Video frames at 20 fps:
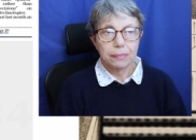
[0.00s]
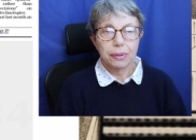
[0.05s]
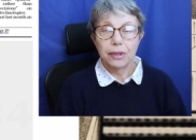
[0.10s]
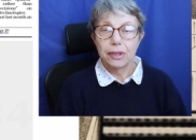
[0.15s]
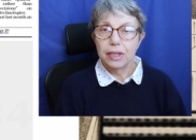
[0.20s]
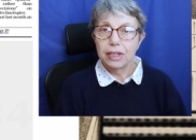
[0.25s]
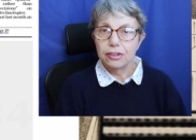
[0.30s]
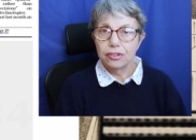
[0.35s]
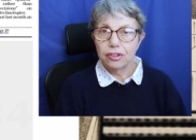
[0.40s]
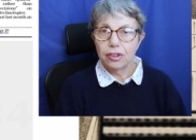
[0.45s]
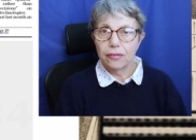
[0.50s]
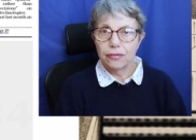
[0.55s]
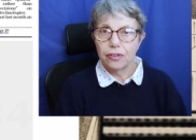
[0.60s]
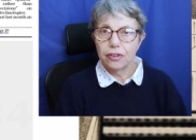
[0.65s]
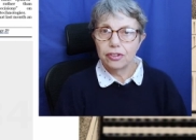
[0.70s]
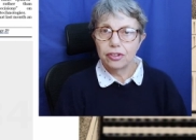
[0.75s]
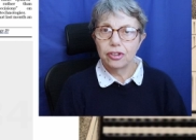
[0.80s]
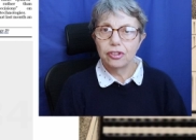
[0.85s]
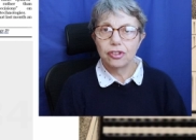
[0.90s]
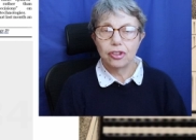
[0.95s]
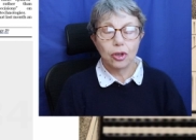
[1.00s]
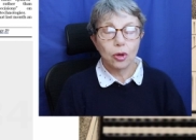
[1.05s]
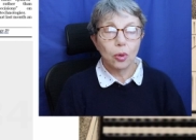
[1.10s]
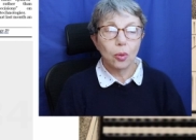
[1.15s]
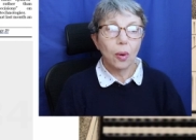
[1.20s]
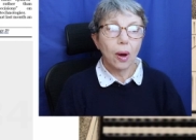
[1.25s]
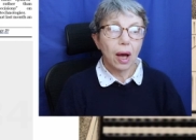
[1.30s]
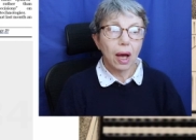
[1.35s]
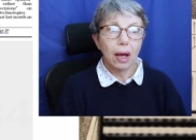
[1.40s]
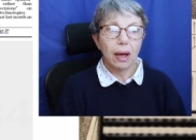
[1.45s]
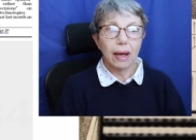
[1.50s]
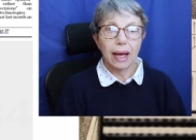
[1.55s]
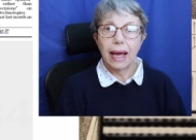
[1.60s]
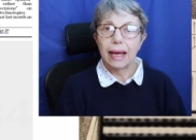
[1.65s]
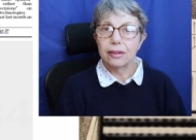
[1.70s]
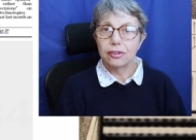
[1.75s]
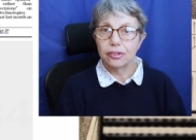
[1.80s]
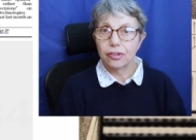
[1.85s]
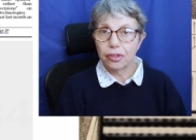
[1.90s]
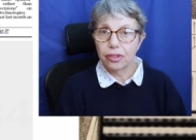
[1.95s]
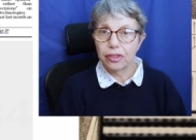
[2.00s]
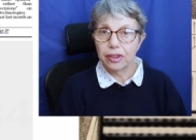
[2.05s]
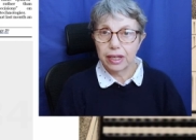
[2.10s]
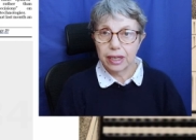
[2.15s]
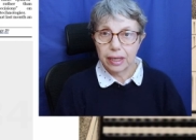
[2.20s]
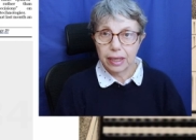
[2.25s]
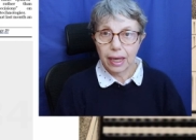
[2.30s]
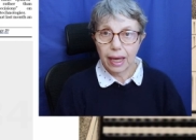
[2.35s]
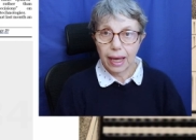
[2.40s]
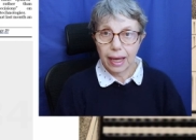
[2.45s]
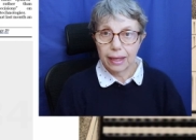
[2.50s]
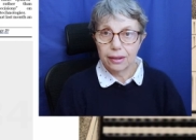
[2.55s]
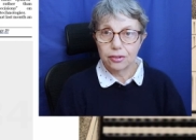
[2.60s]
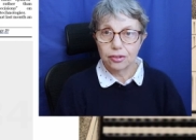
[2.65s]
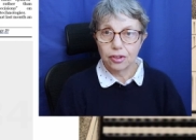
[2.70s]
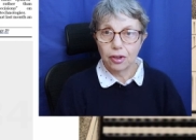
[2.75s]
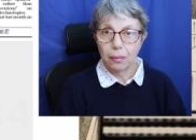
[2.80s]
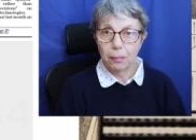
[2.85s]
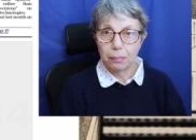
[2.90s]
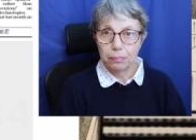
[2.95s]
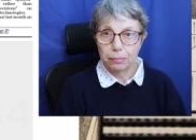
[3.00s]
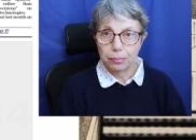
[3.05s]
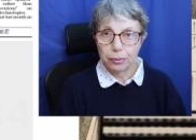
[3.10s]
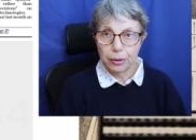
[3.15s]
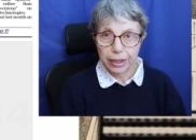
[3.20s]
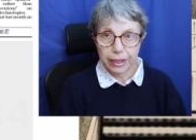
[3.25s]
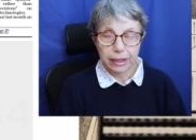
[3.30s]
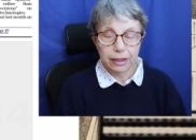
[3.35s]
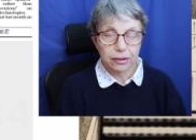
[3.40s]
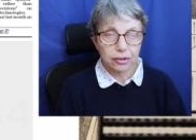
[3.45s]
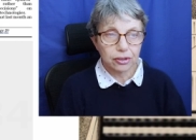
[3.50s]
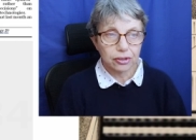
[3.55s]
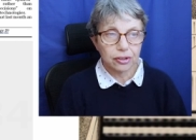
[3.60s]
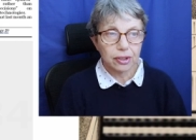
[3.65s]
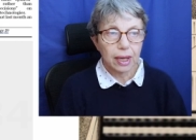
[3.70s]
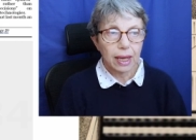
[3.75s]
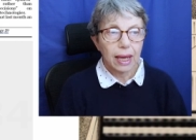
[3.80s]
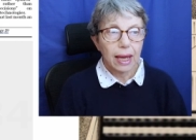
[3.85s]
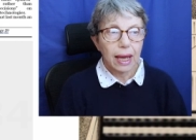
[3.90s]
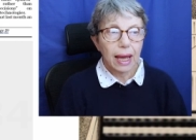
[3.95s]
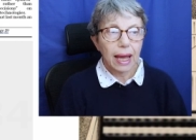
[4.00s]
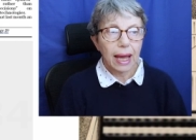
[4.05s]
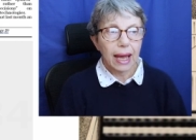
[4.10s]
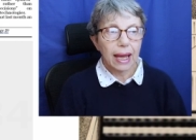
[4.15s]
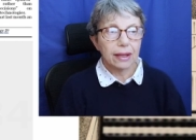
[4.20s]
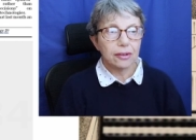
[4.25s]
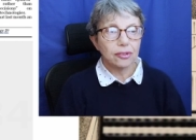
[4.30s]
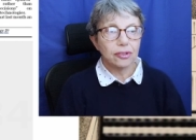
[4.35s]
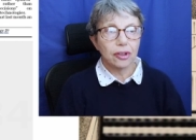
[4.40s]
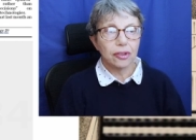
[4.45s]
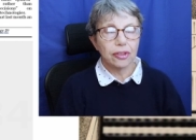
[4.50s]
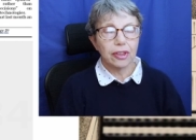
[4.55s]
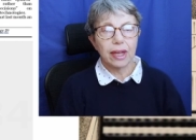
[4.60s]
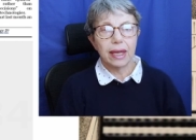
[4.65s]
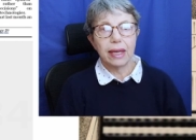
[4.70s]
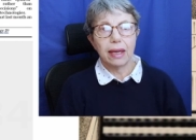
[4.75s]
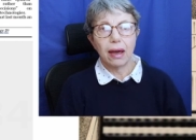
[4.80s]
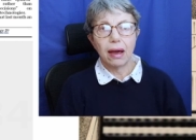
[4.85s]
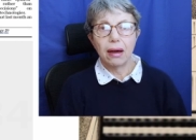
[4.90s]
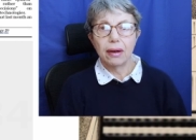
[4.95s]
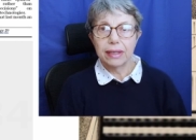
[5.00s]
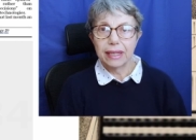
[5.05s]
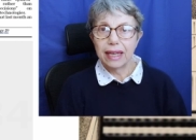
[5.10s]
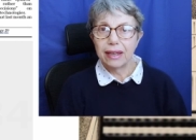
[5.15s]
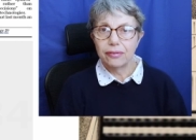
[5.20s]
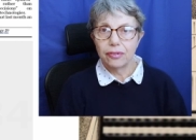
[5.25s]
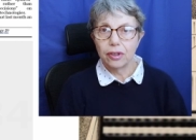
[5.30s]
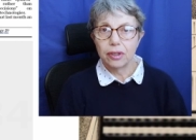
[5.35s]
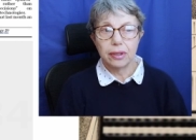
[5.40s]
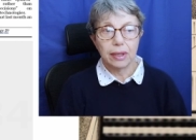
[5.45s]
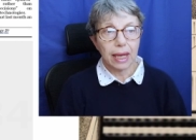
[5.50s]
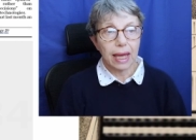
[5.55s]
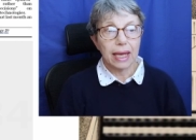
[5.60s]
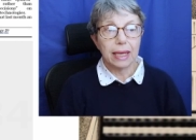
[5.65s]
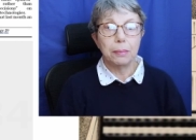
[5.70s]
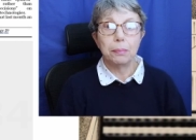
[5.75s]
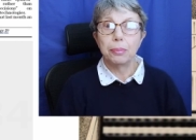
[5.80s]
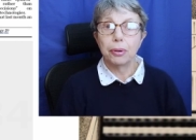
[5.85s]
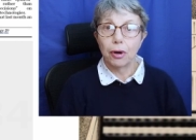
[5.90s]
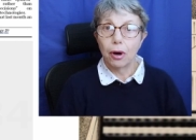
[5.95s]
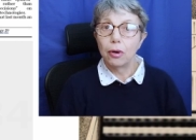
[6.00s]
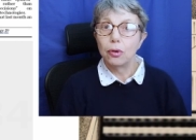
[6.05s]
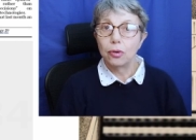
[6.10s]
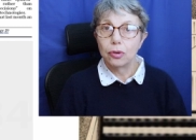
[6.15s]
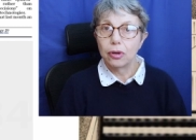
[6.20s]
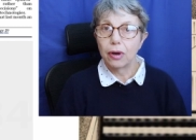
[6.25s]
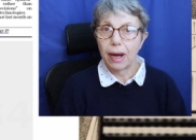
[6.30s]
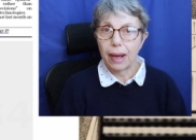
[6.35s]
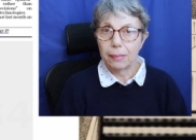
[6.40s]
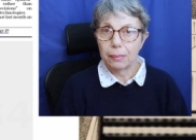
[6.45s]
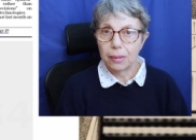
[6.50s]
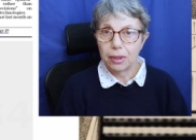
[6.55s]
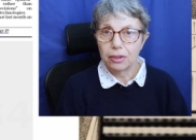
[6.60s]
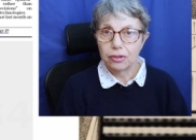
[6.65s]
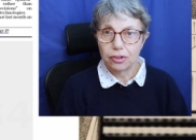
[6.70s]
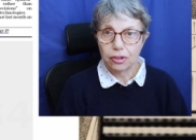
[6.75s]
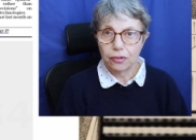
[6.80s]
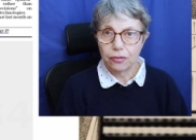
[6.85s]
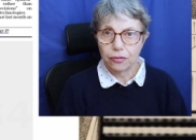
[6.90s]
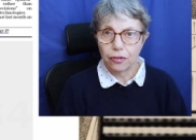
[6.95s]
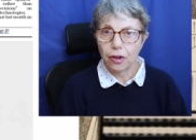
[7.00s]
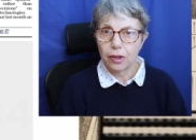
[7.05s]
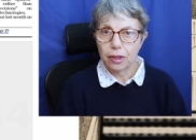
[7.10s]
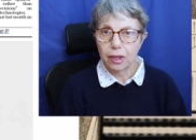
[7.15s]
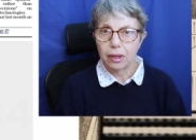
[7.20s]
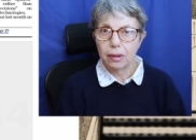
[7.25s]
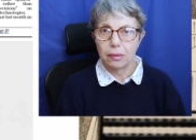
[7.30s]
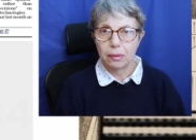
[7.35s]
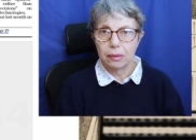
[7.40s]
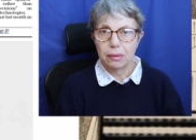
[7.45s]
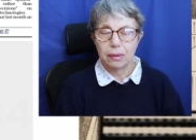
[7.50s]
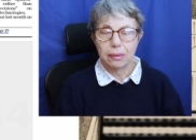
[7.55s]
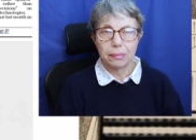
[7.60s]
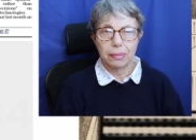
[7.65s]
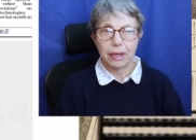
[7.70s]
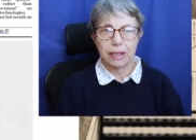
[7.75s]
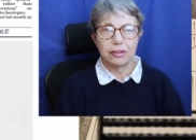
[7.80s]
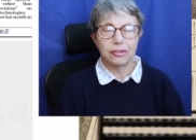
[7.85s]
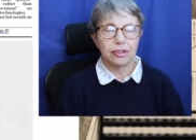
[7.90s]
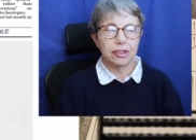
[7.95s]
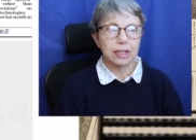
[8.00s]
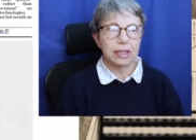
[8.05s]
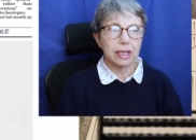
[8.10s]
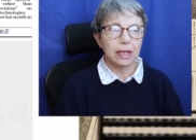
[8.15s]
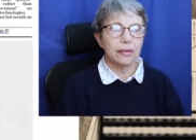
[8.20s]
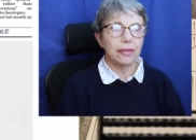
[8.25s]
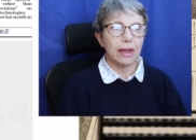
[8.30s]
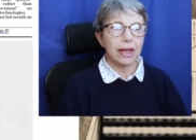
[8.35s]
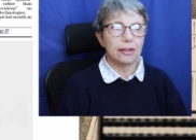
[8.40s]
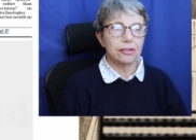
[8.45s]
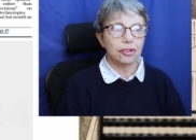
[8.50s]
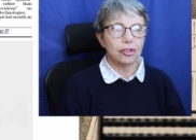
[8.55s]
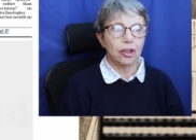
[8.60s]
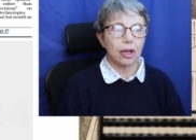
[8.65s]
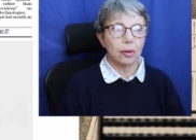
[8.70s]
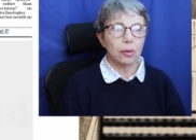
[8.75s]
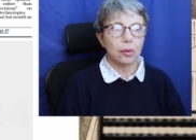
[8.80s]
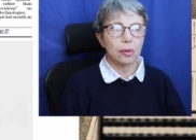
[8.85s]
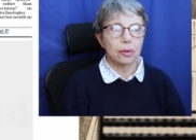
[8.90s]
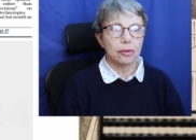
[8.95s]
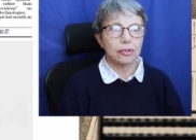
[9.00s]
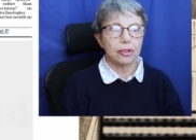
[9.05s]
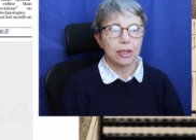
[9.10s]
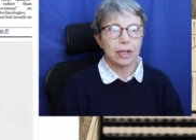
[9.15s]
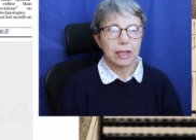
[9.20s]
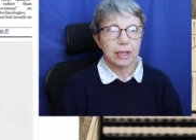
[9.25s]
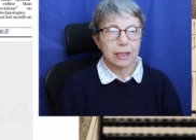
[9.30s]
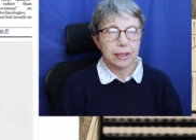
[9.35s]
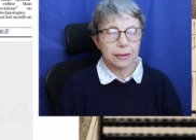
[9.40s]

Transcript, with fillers: police officers who are as thick as bricks and they are given a program to follow. Basically, they're told